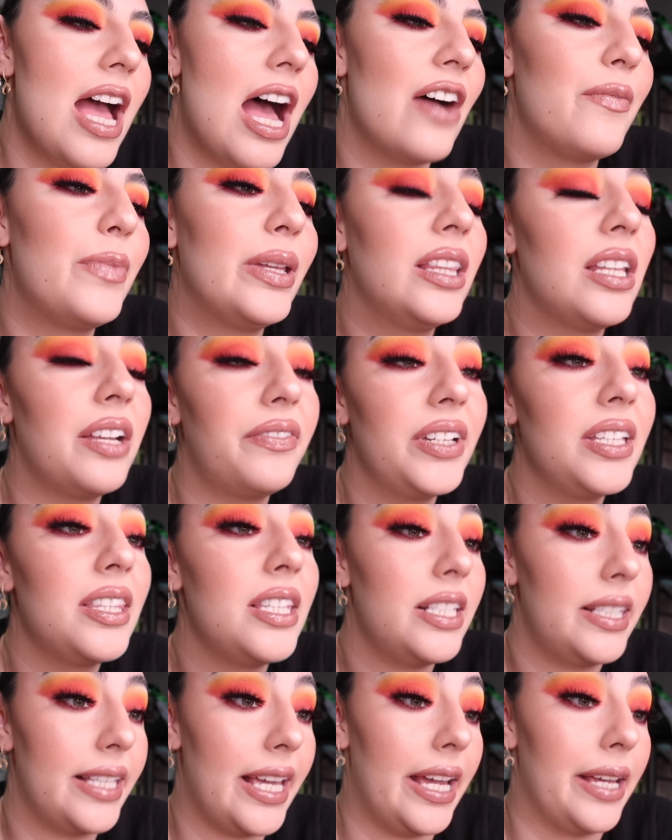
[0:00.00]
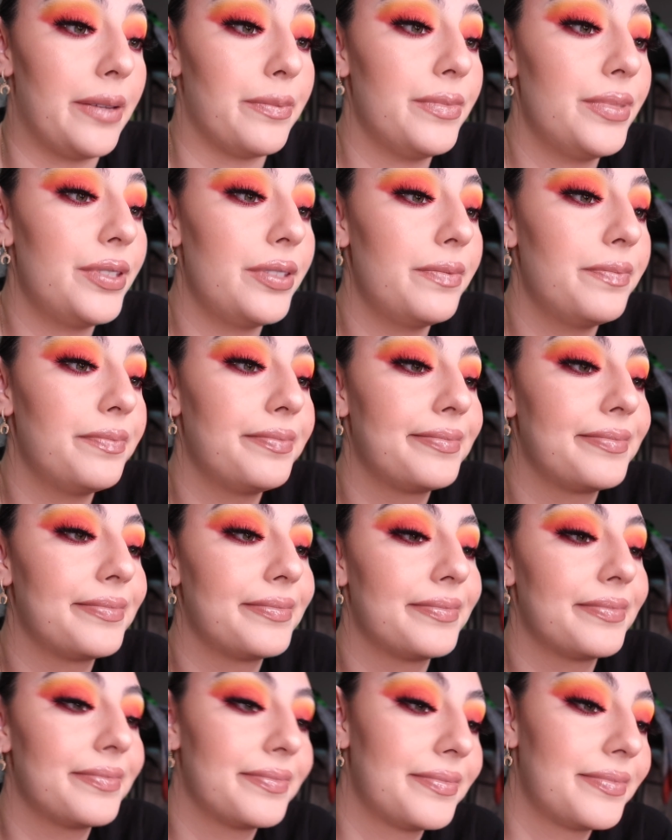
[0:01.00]
I've been loving these games.
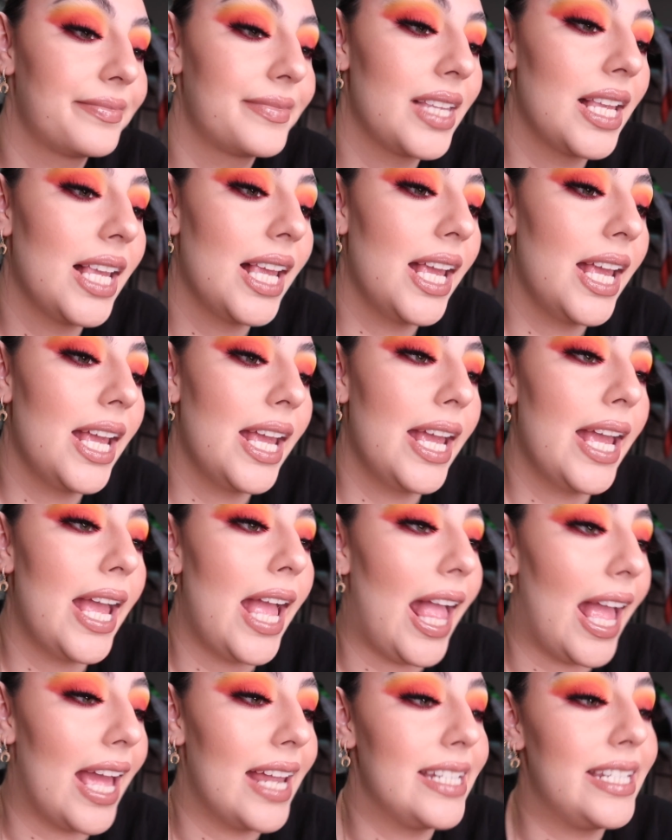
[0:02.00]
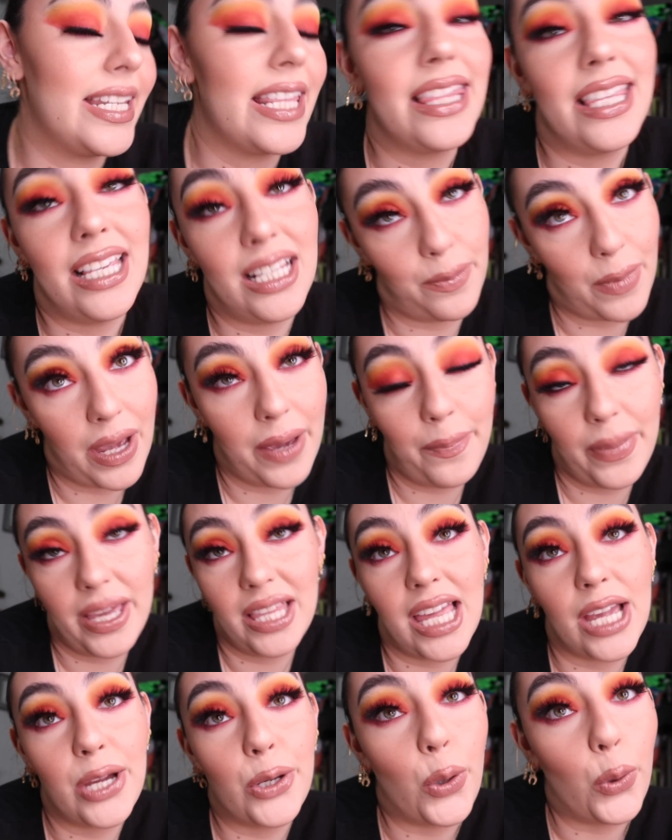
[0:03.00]
And these might be
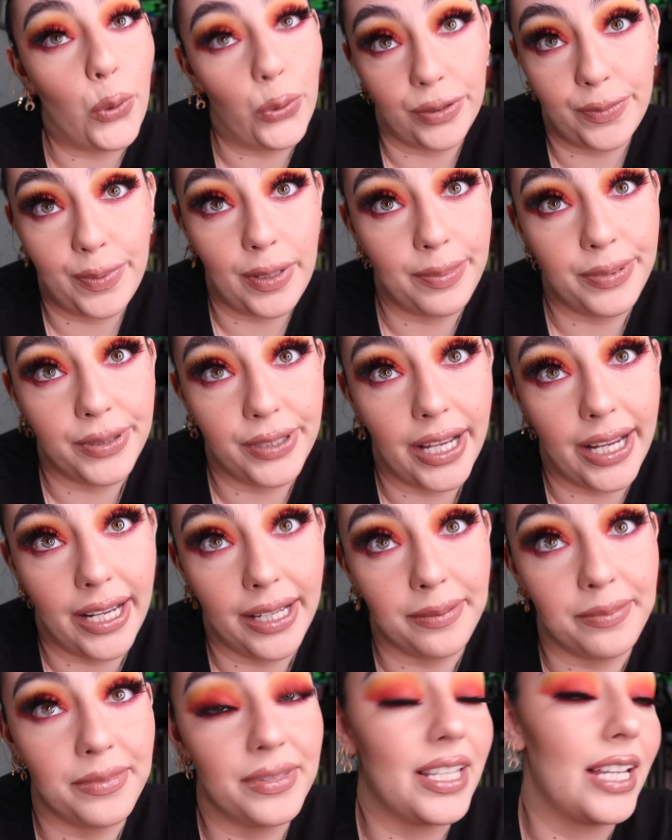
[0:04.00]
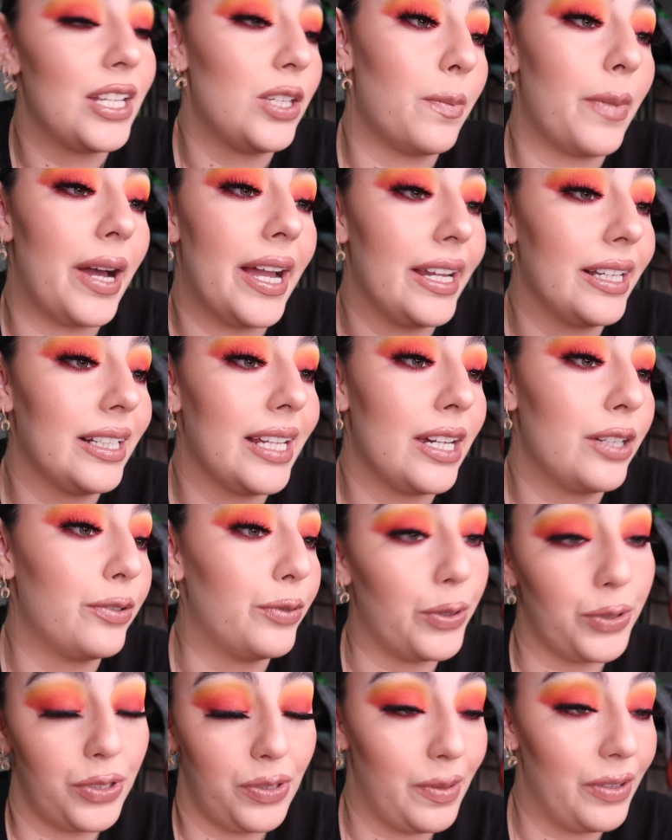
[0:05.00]
like old people games and you might like
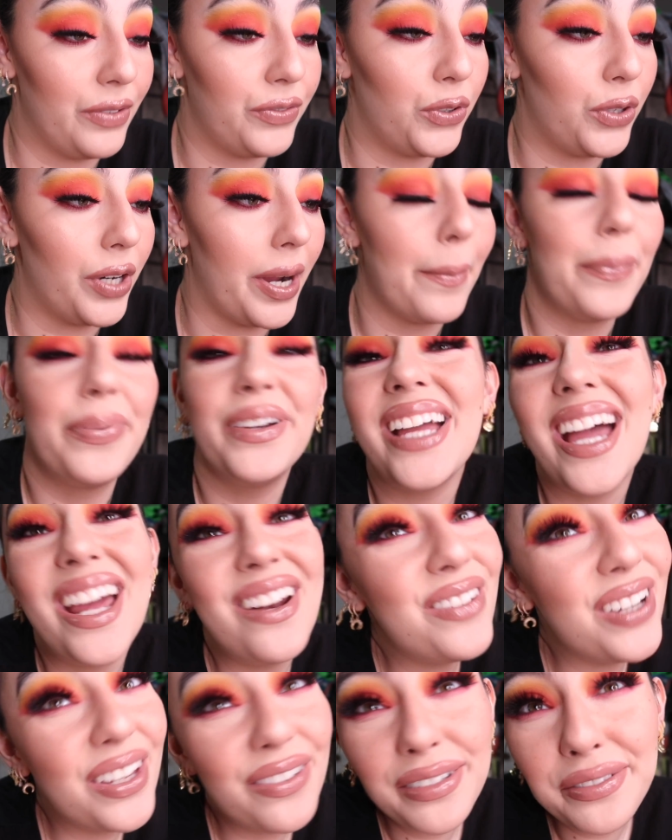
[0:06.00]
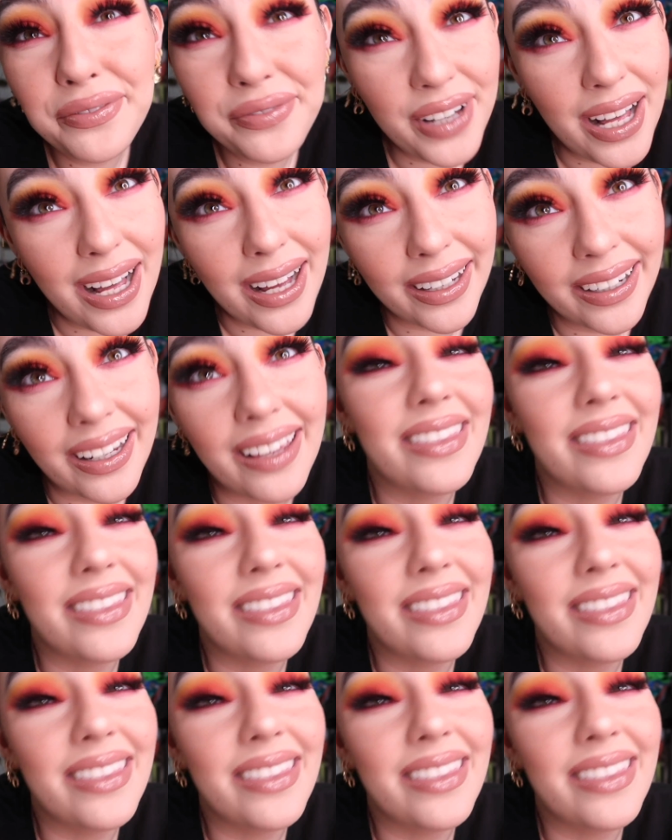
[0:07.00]
roast me for it, but I don't give a fuck.